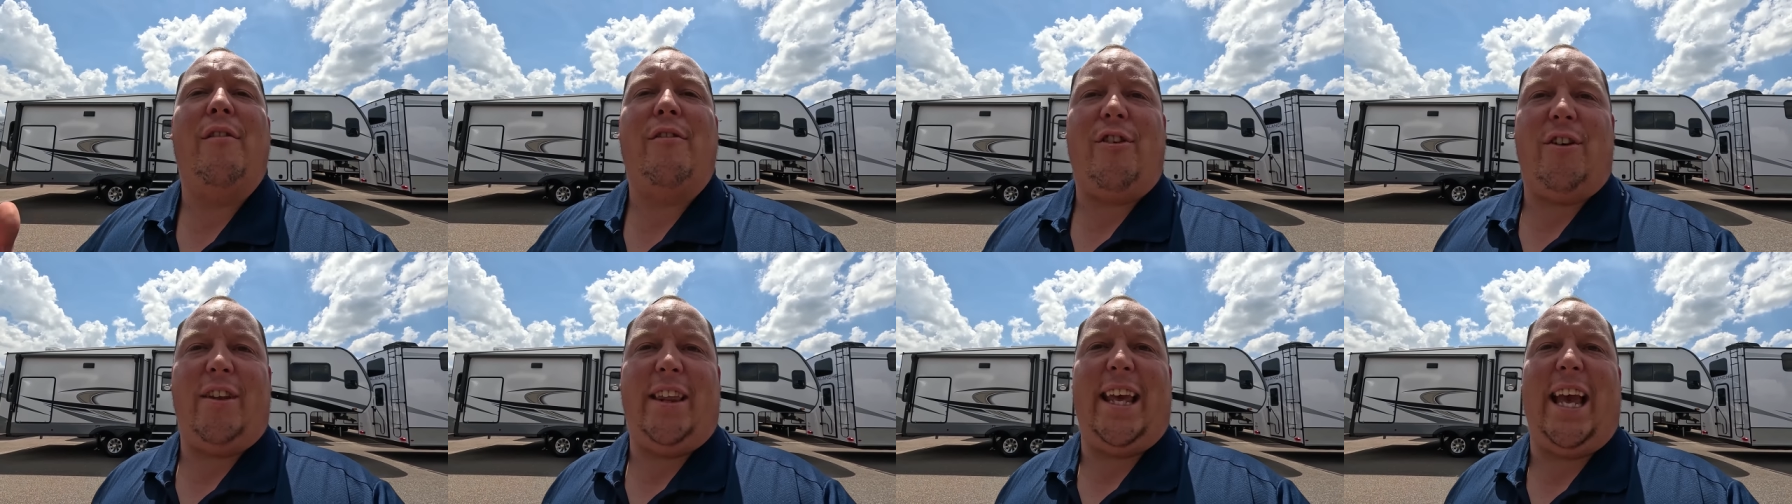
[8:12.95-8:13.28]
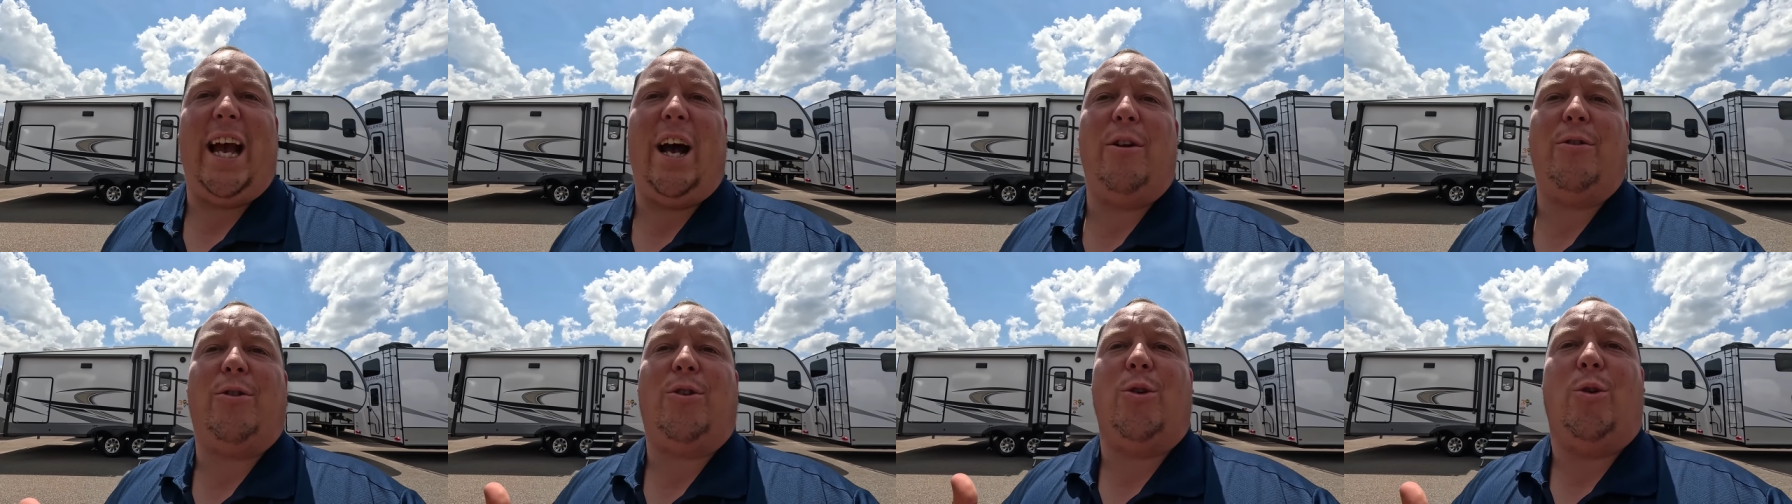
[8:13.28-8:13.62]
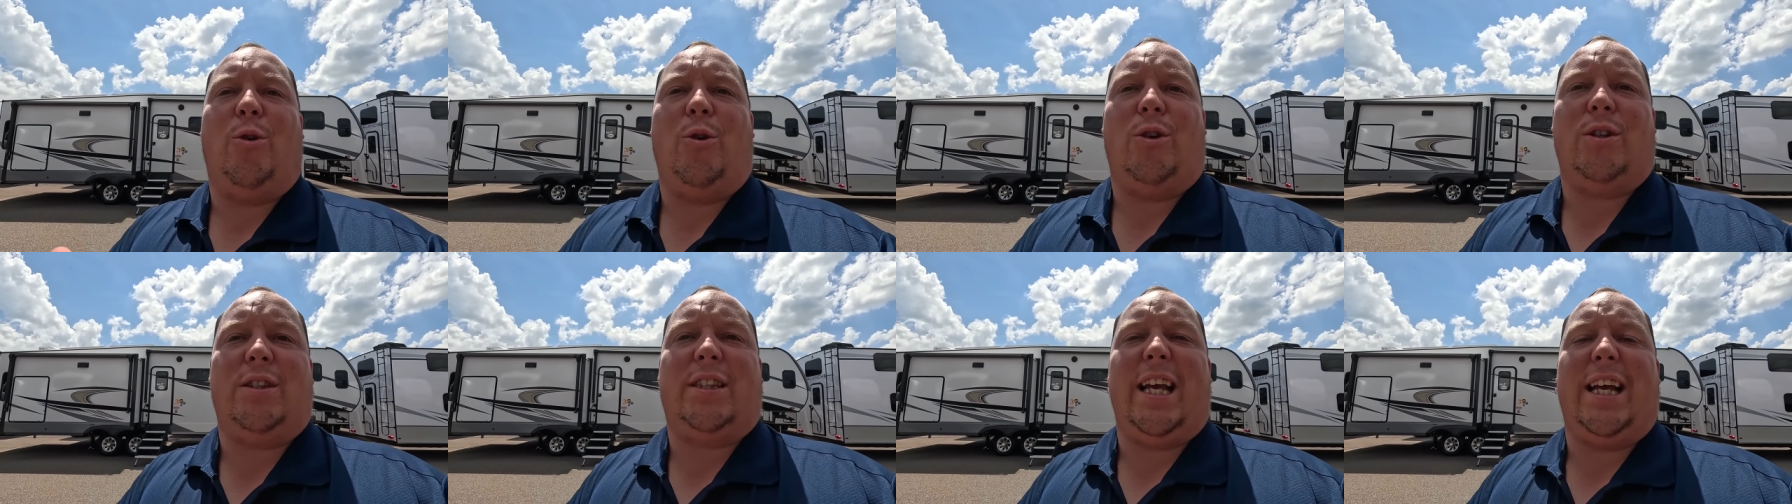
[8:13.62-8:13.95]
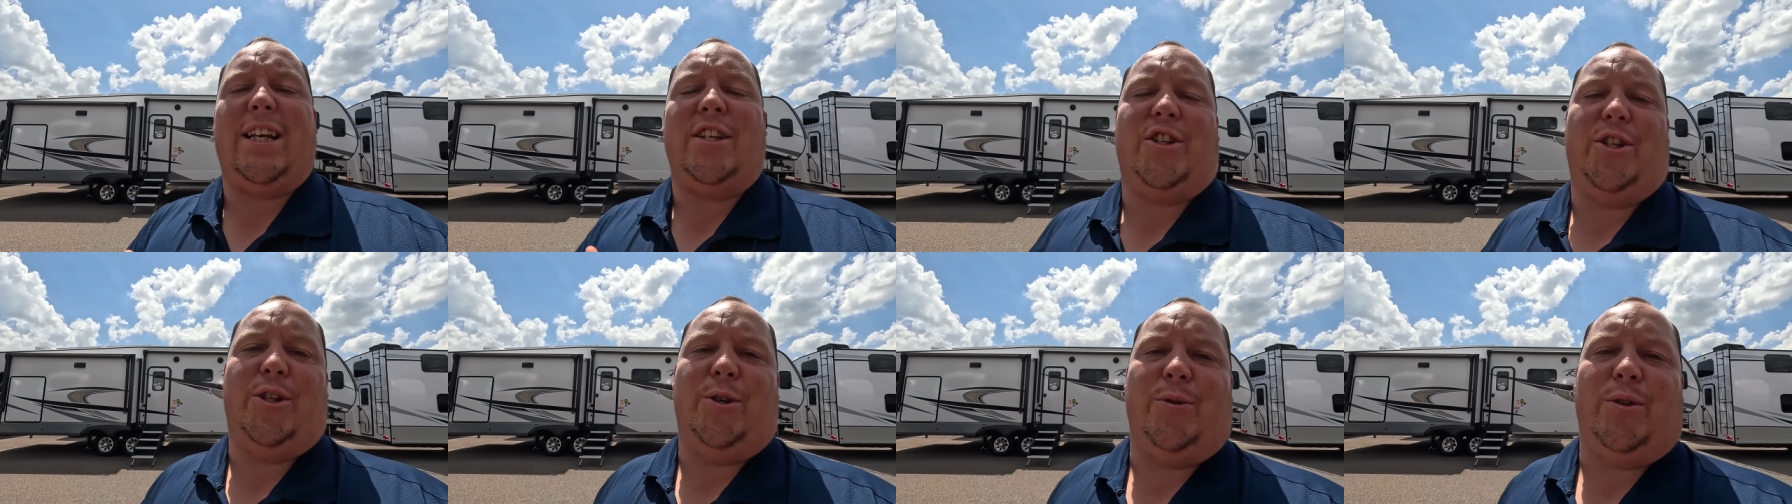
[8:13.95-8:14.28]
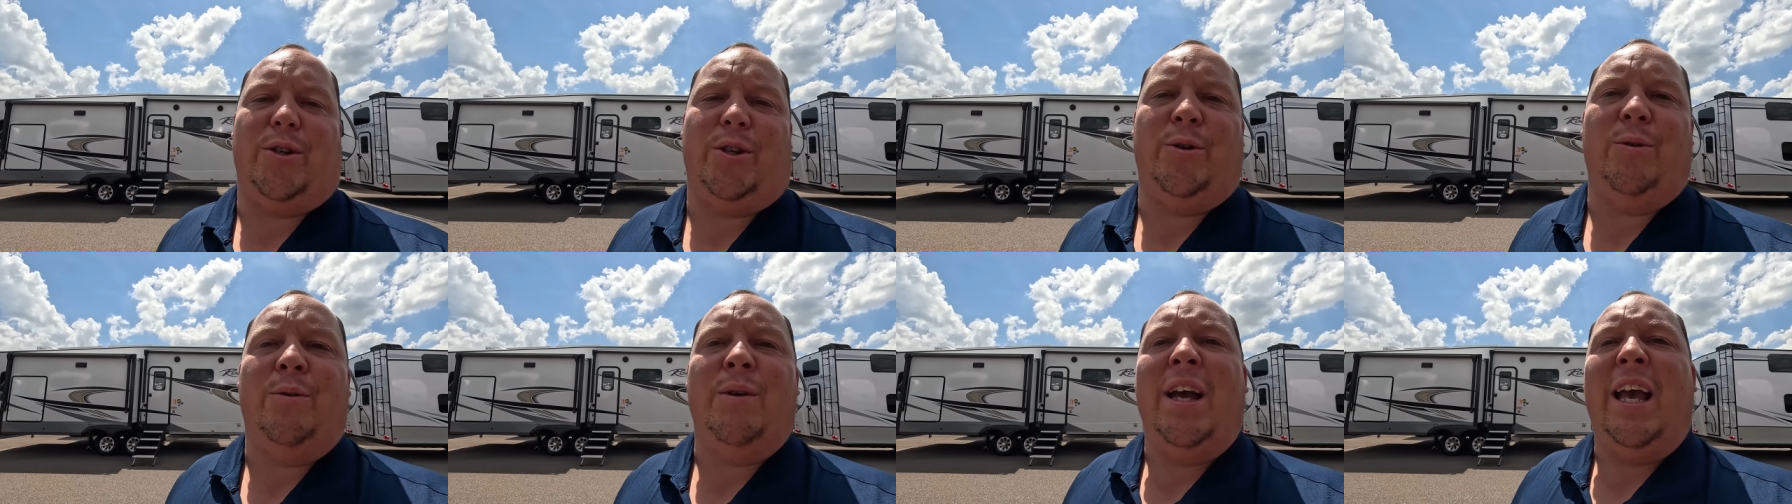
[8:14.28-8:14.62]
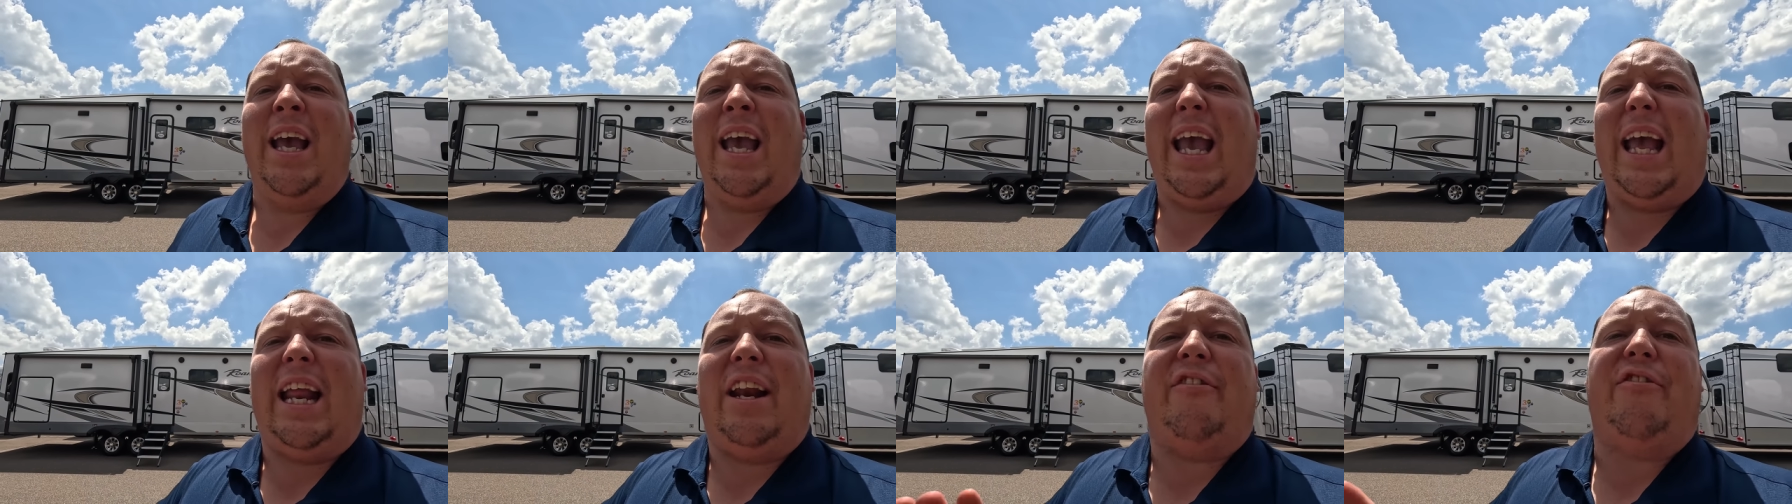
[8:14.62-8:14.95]
for the outdoors as you do.
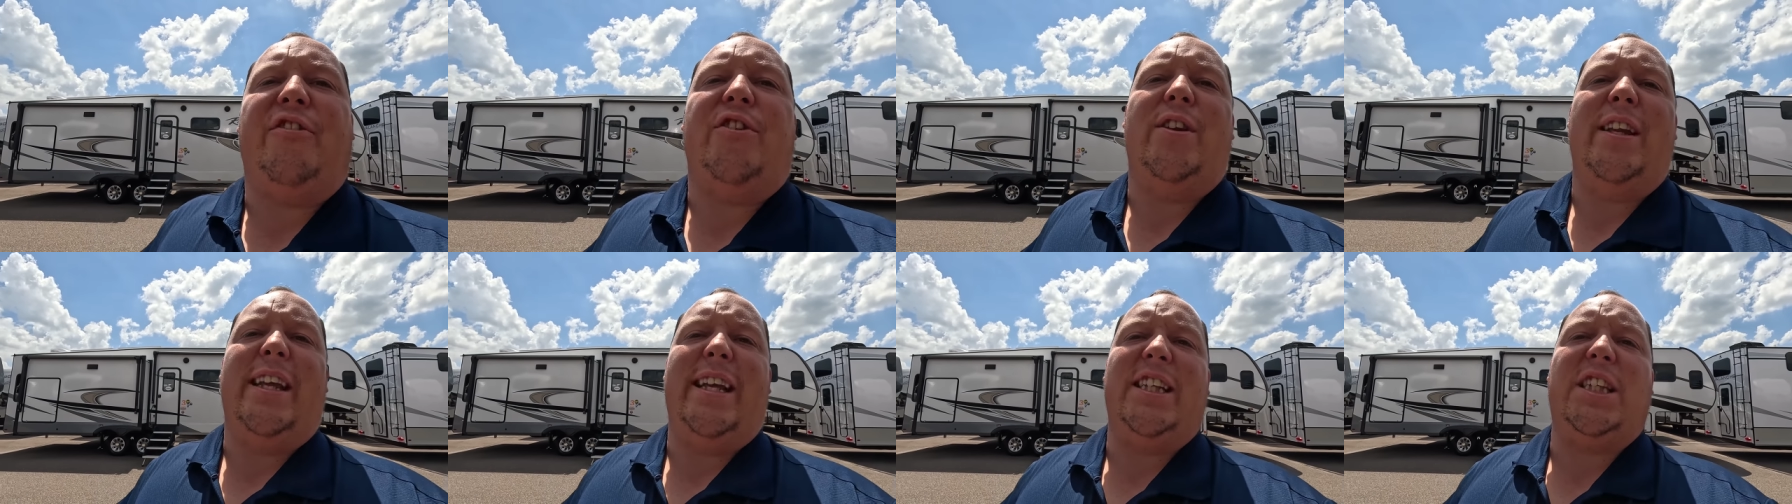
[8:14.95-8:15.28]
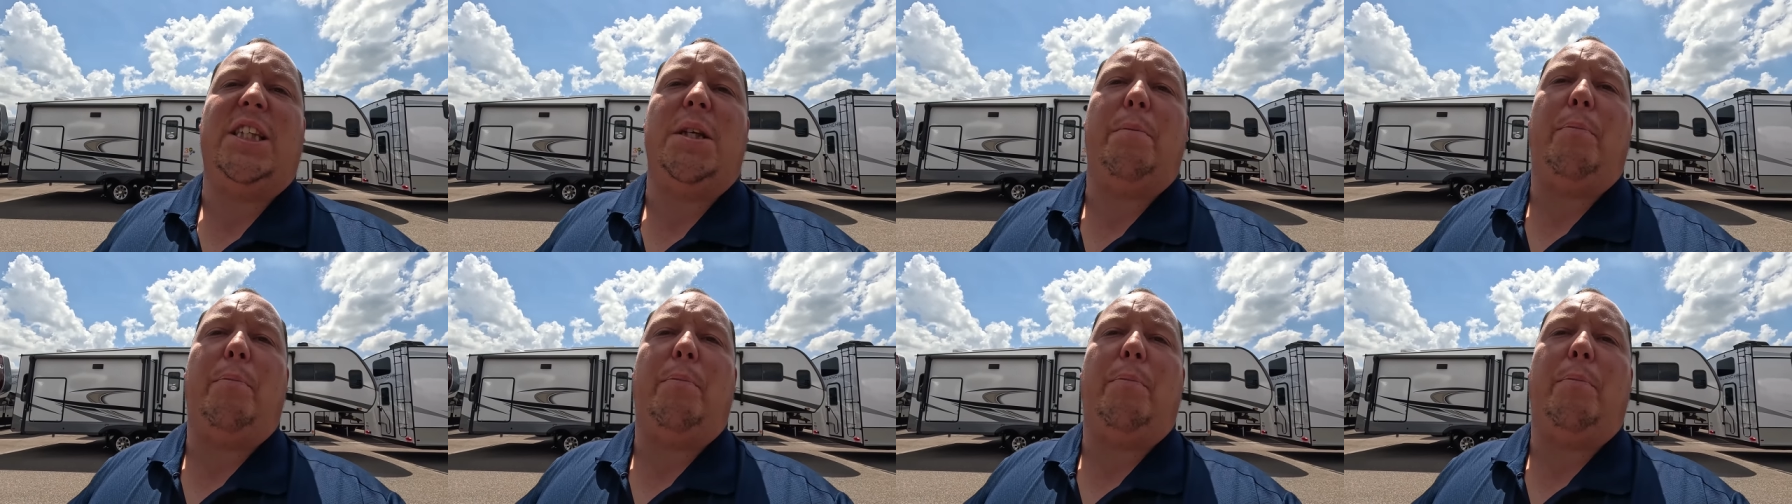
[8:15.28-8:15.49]
And if you need